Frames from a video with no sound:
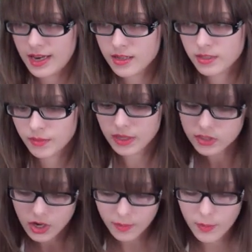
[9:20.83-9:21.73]
next I'm
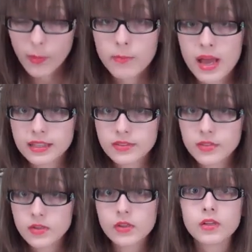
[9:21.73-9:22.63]
going to talk about my
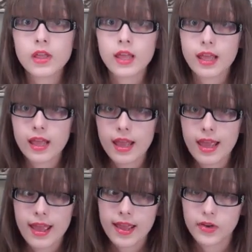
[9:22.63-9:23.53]
pencil
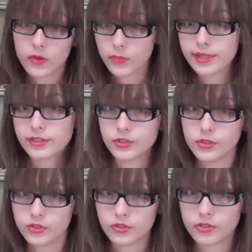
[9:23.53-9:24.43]
and
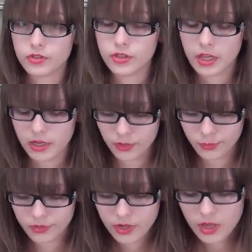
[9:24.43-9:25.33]
erasers that I
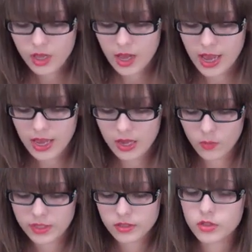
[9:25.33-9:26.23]
use. I
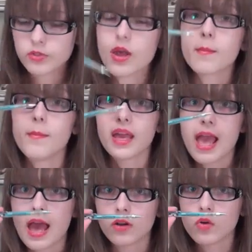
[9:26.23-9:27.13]
always use
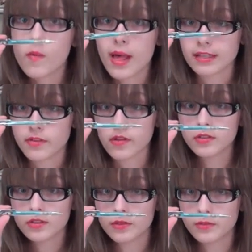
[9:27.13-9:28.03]
mechanical
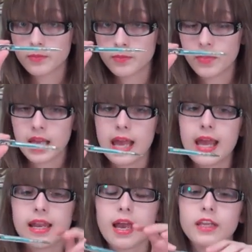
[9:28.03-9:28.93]
pencils,
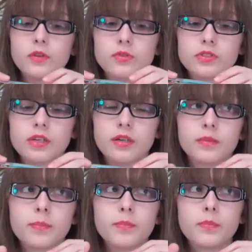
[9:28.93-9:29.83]
and I use
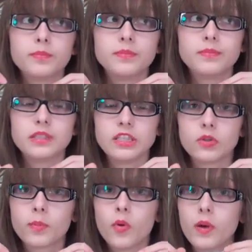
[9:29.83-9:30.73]
a
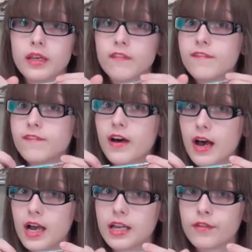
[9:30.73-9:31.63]

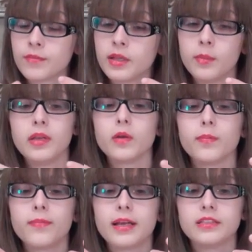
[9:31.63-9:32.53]
0.5 millimeter
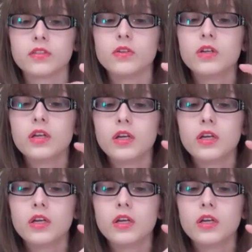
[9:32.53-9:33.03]
pencil.